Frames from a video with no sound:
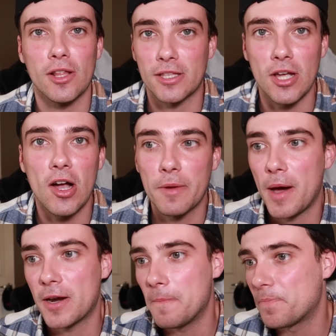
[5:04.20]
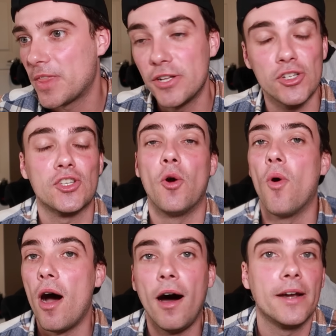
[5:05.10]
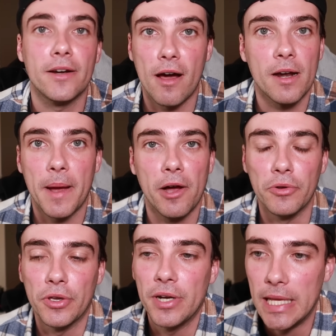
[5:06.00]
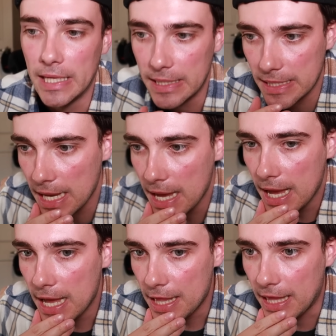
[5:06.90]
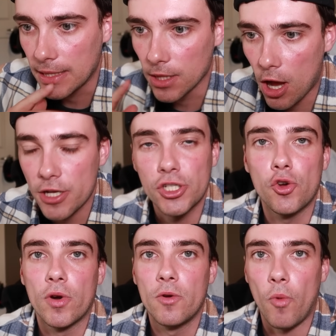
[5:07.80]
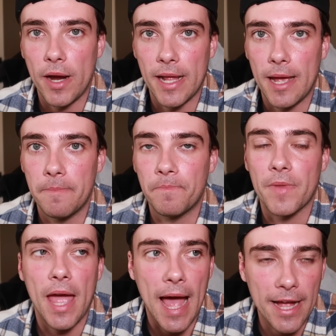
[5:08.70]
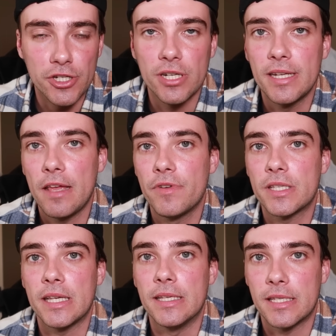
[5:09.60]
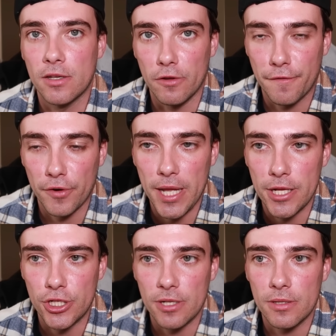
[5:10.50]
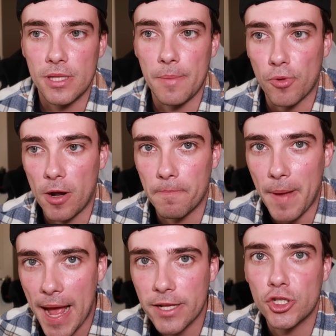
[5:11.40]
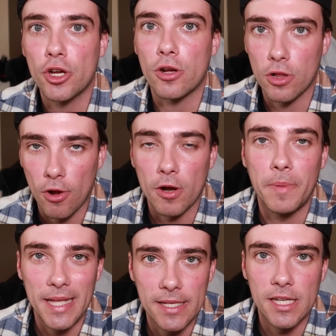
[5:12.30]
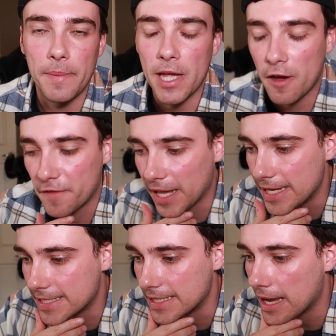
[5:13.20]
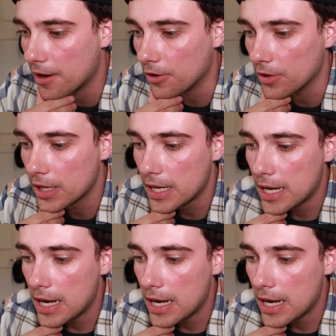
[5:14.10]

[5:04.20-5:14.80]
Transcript: Salah talk about him, they just go on and on about how good he is. They lost Jordan Whitehead. Ashton Davis is still a free agent. They brought back Chuck Clark, but he is coming off an ACL.